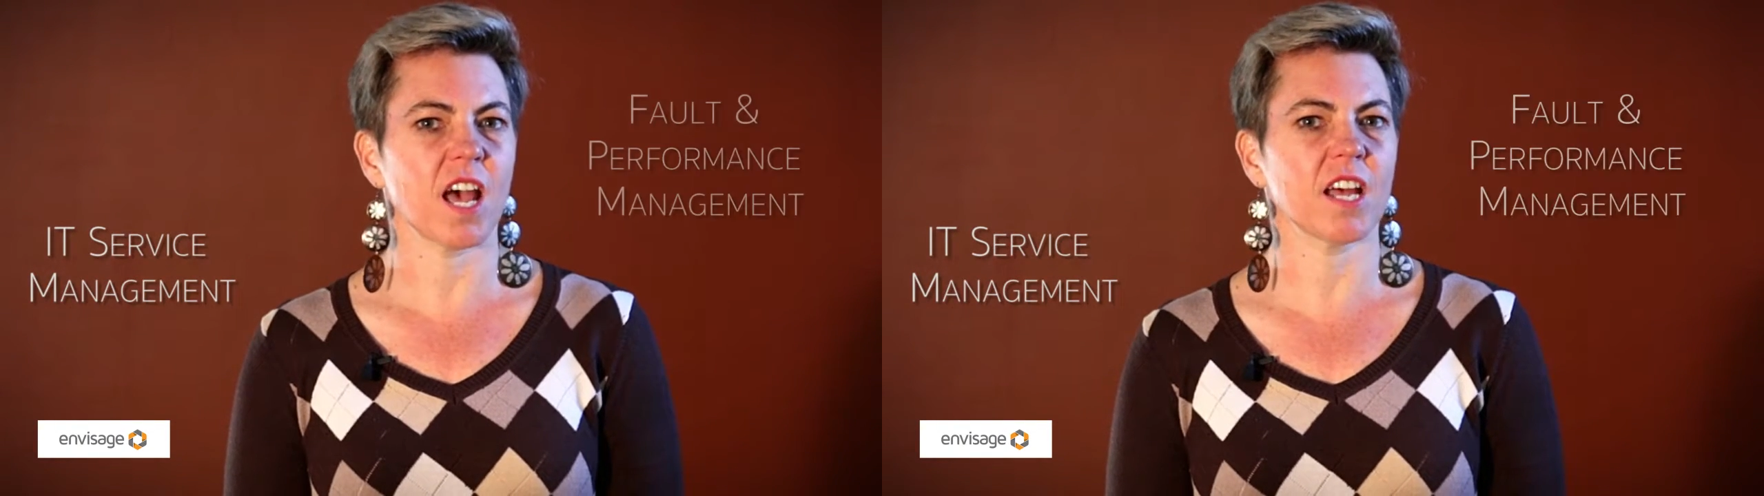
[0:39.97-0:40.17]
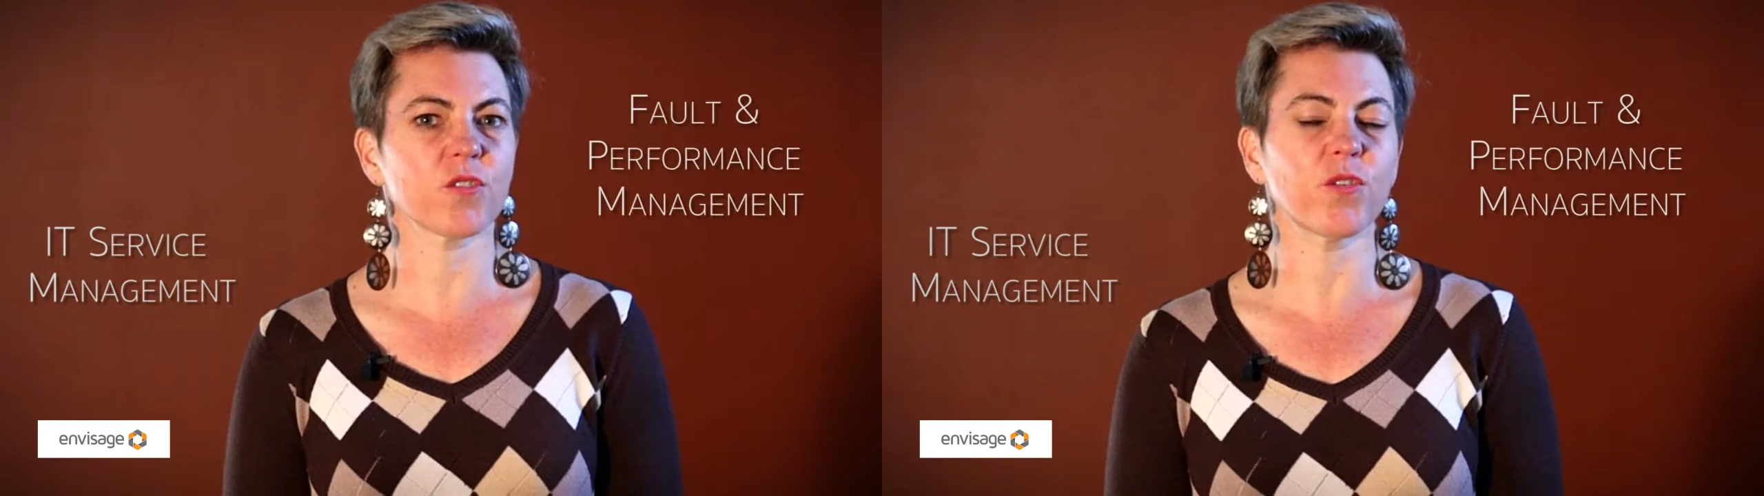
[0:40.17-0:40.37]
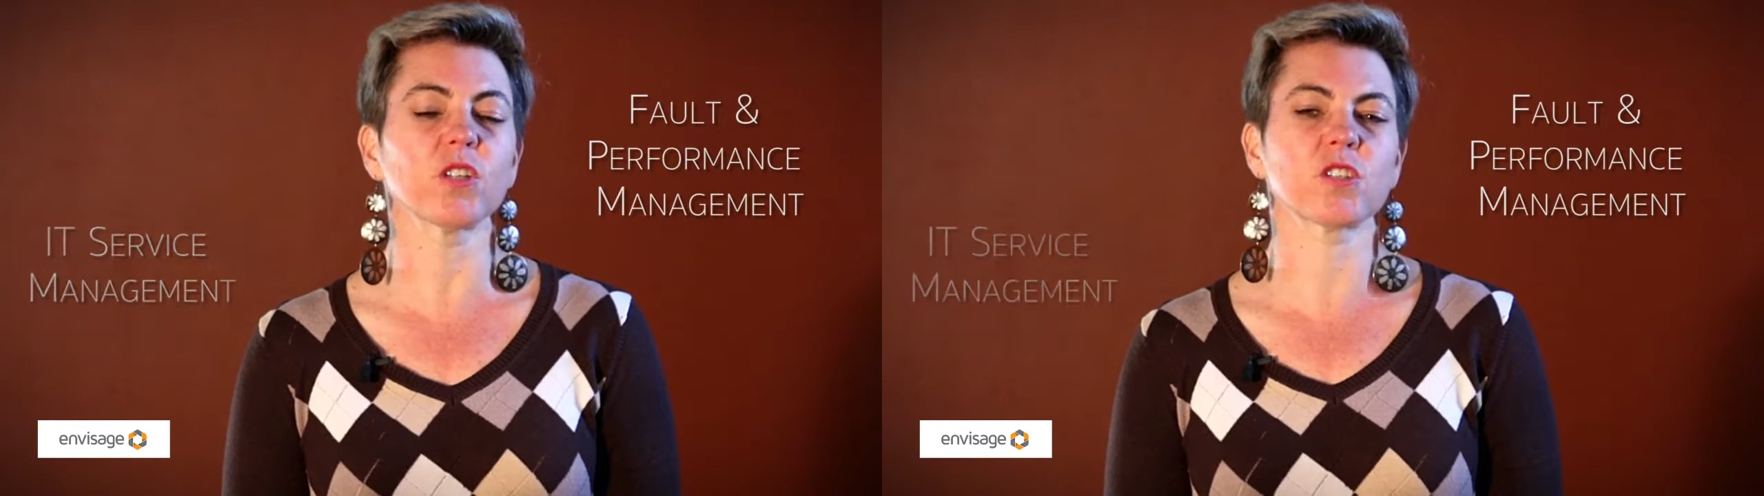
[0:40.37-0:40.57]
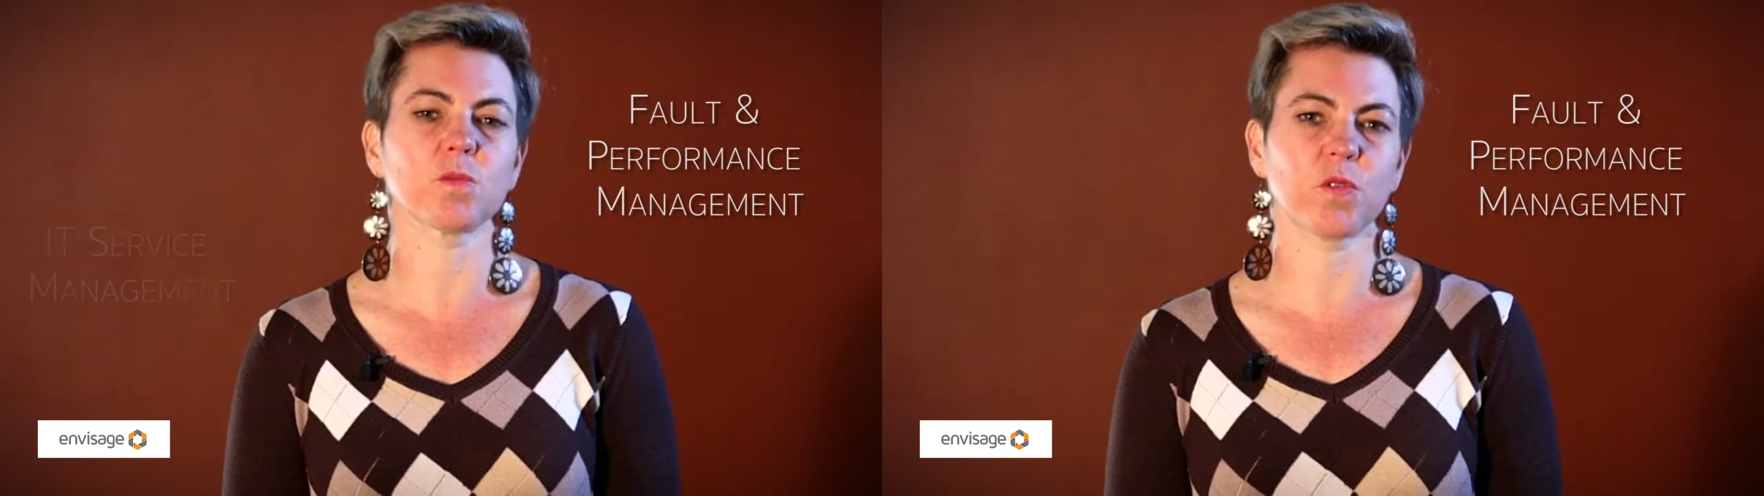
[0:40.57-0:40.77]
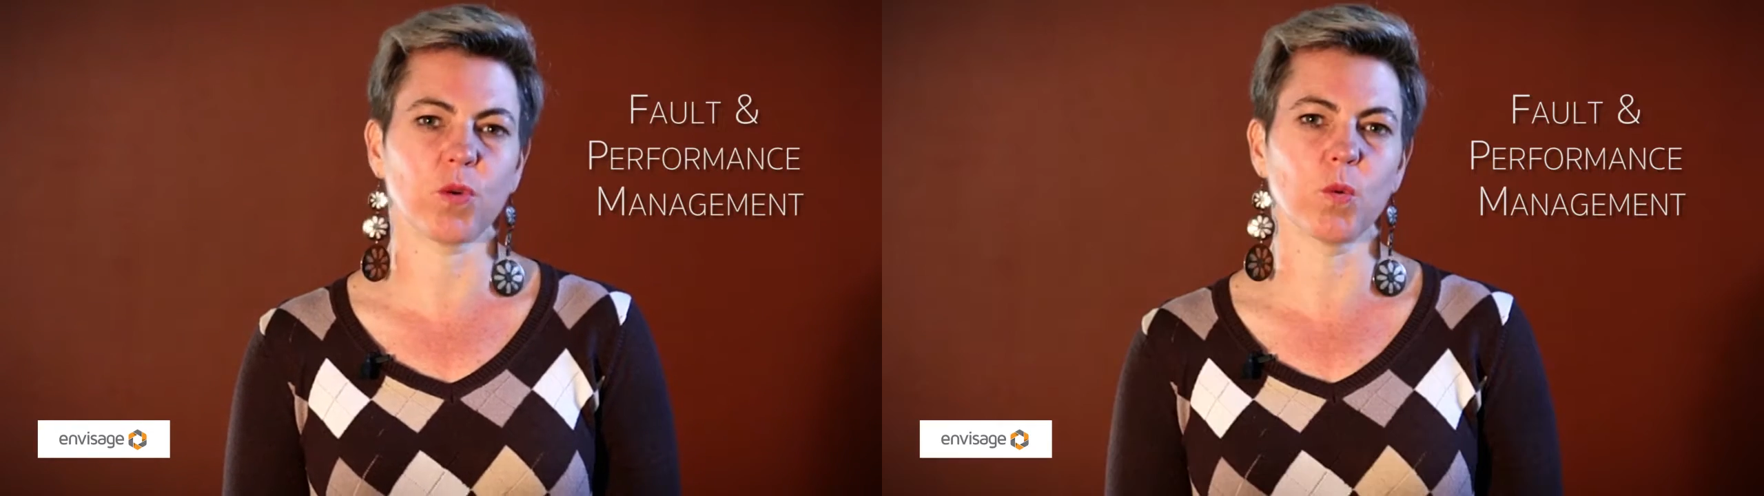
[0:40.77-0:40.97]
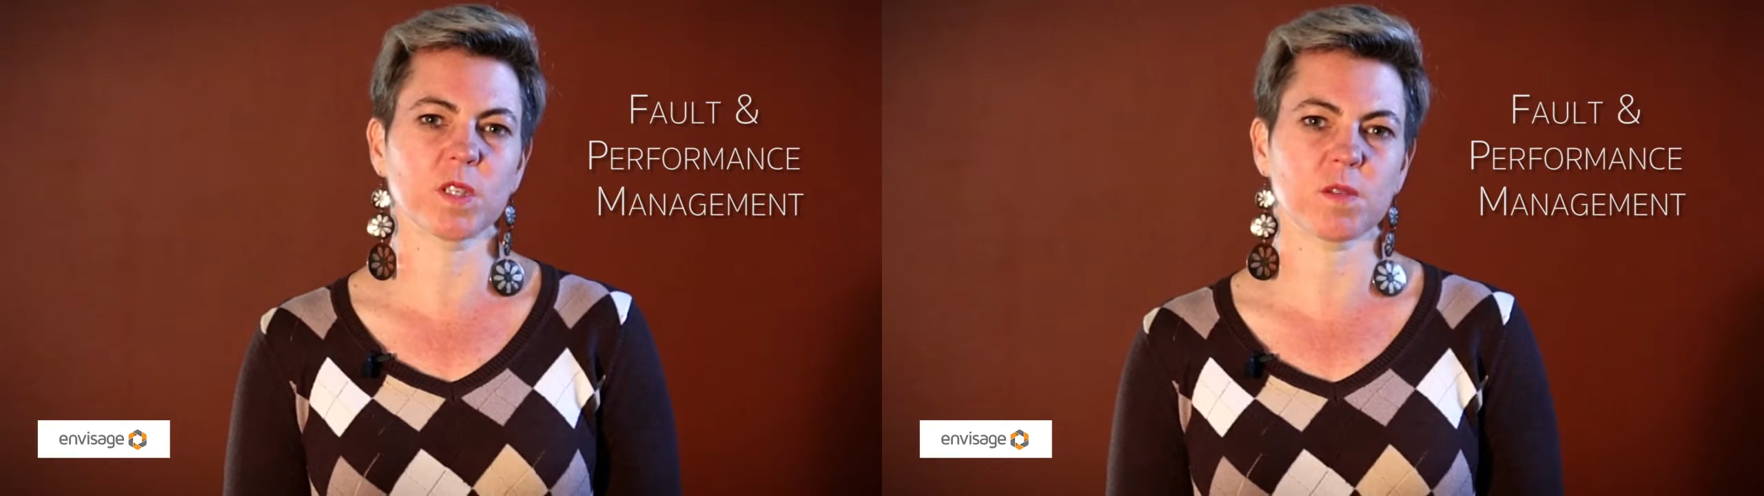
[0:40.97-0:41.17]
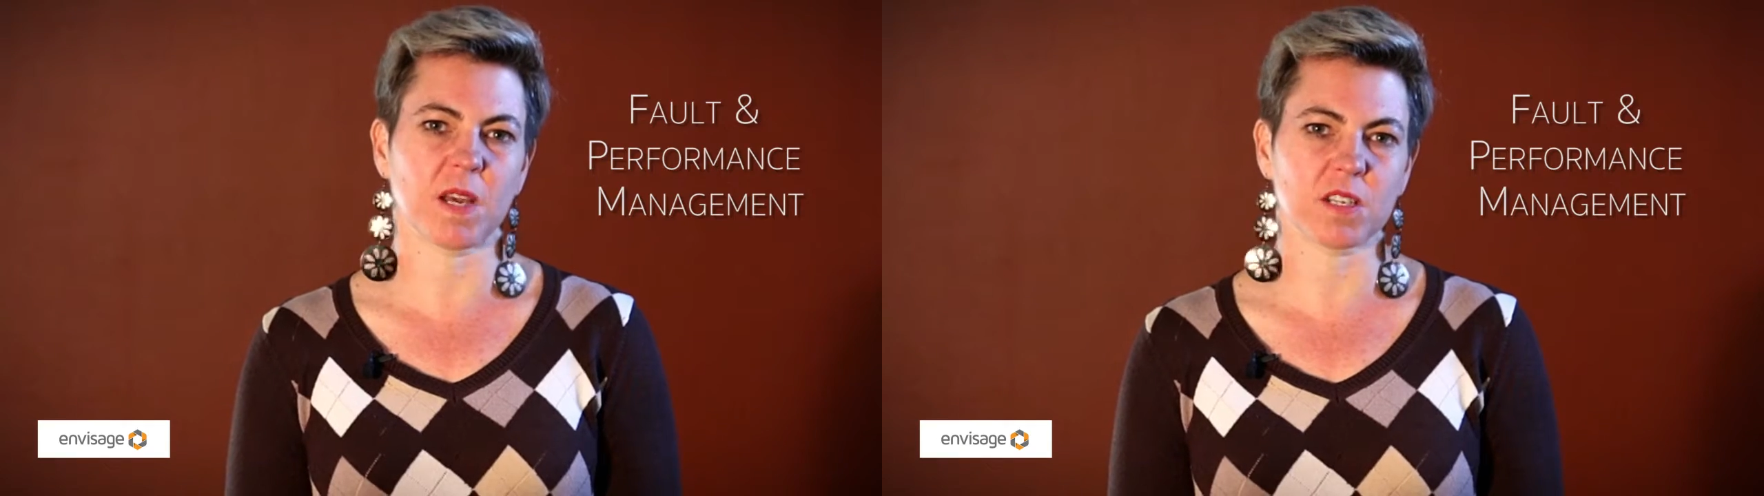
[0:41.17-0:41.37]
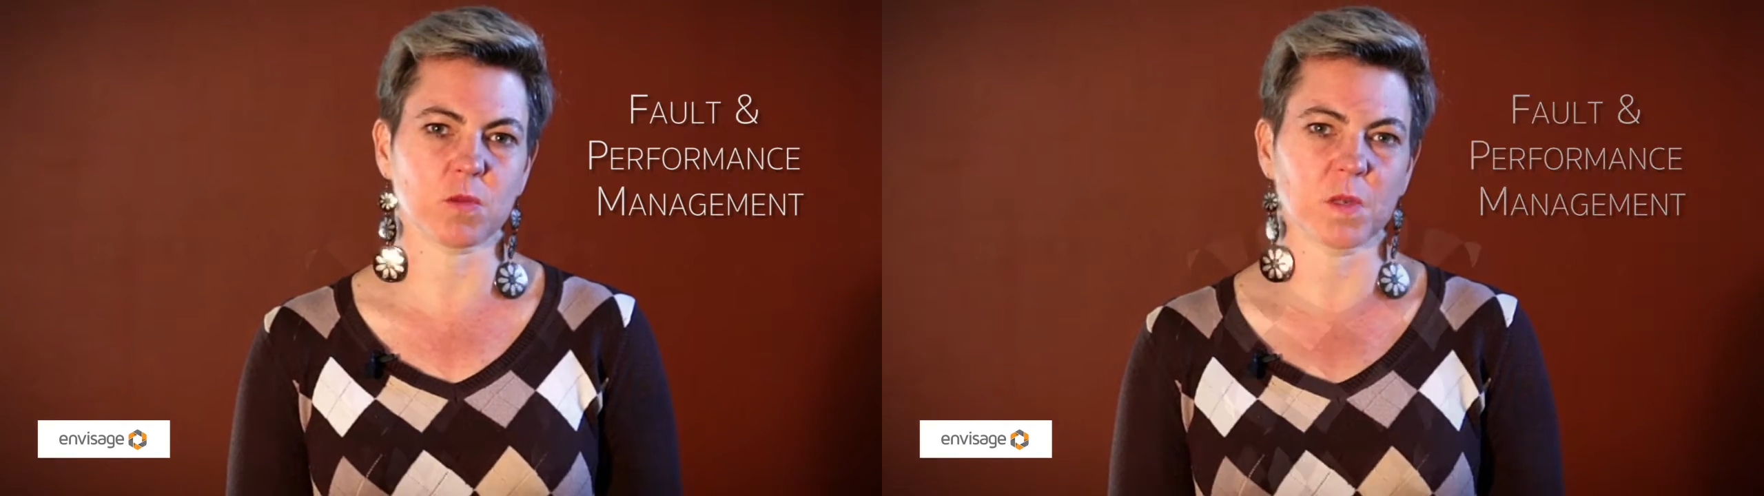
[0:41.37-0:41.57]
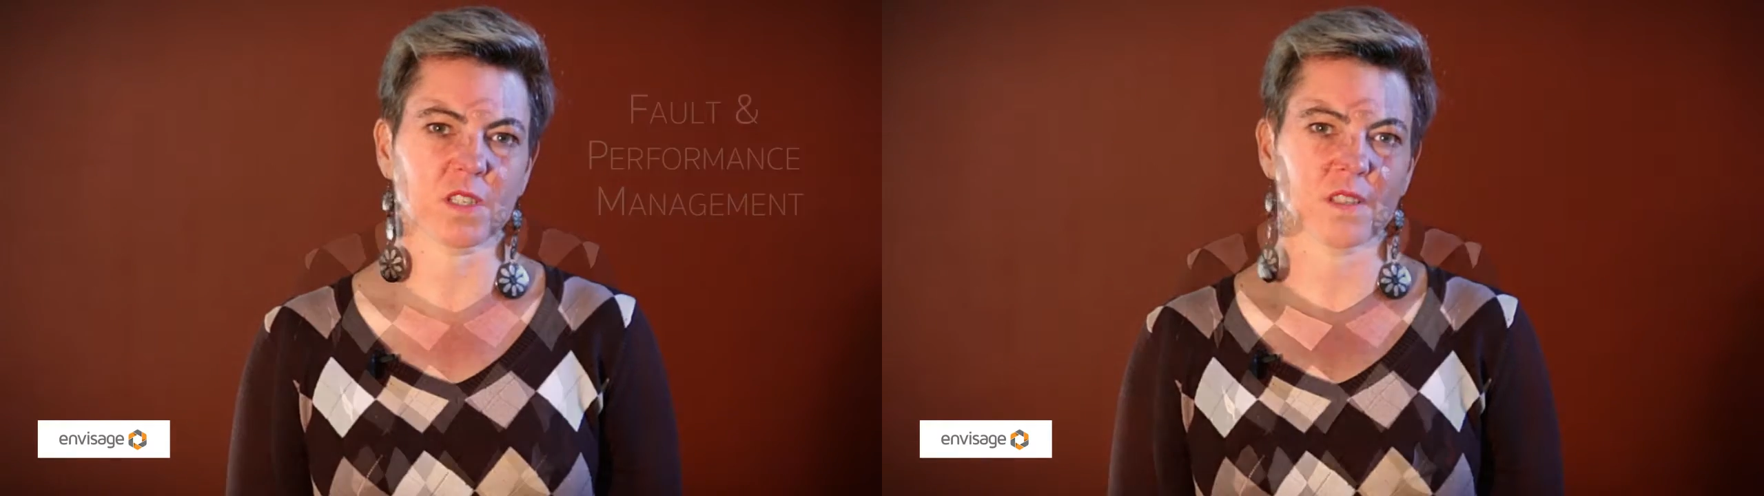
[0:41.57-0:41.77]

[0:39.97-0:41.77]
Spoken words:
and fault and performance management.